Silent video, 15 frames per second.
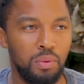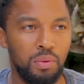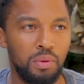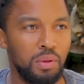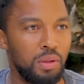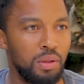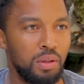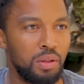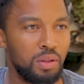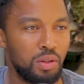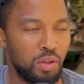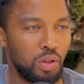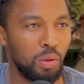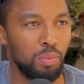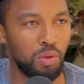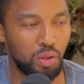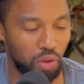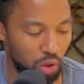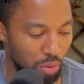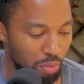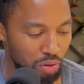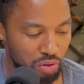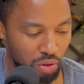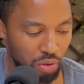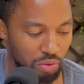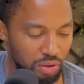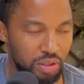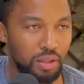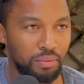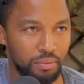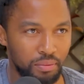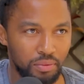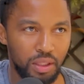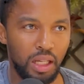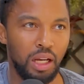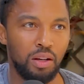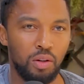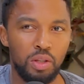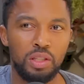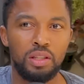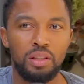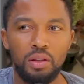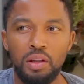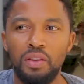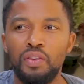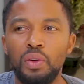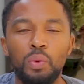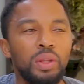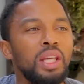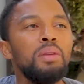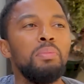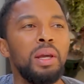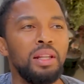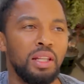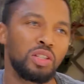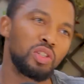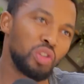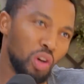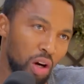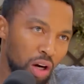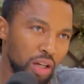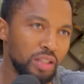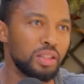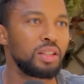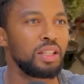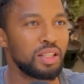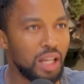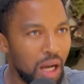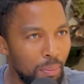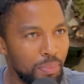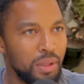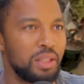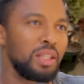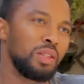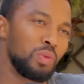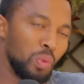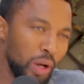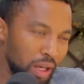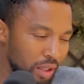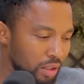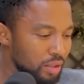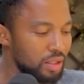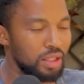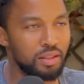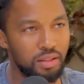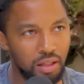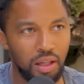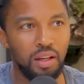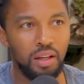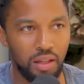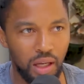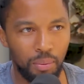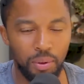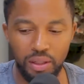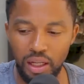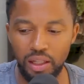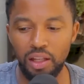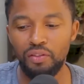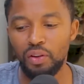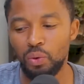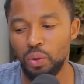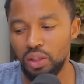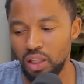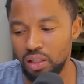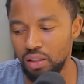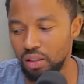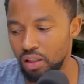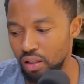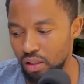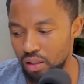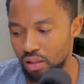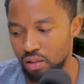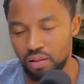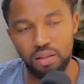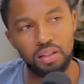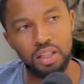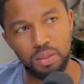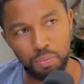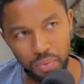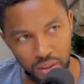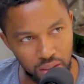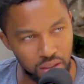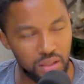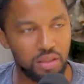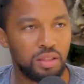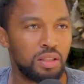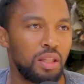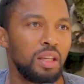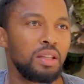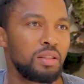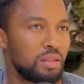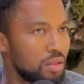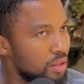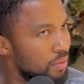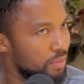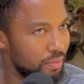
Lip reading: You said men are fish and women are birds. Yeah, because even within men, there's sharks, there's guppies, there's whales, there's and even within, there's pigeons, there's